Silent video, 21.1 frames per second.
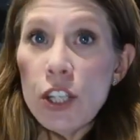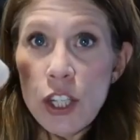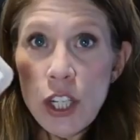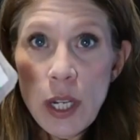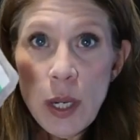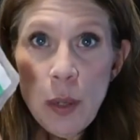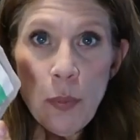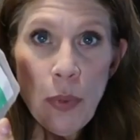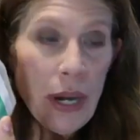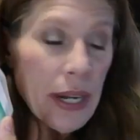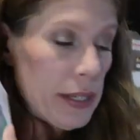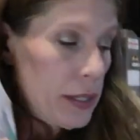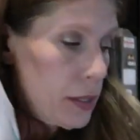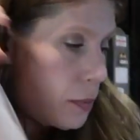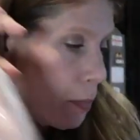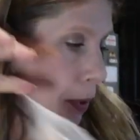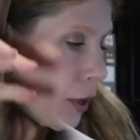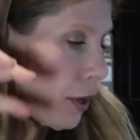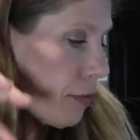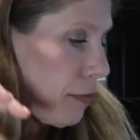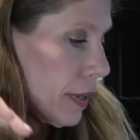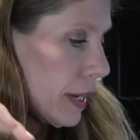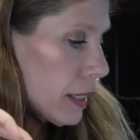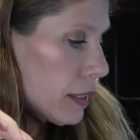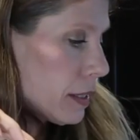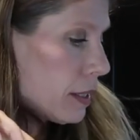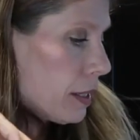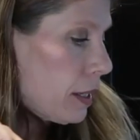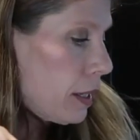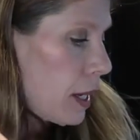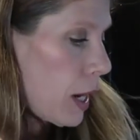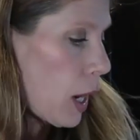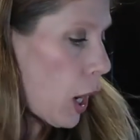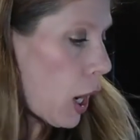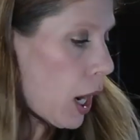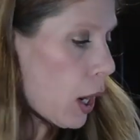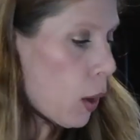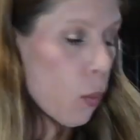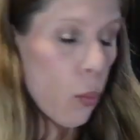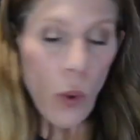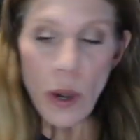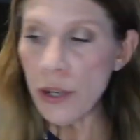chicken breast, perfect.
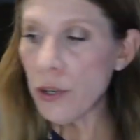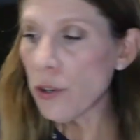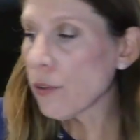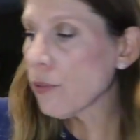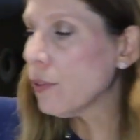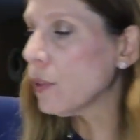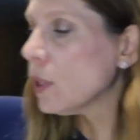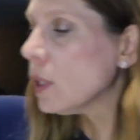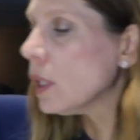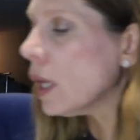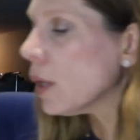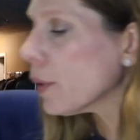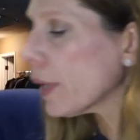Wonderful,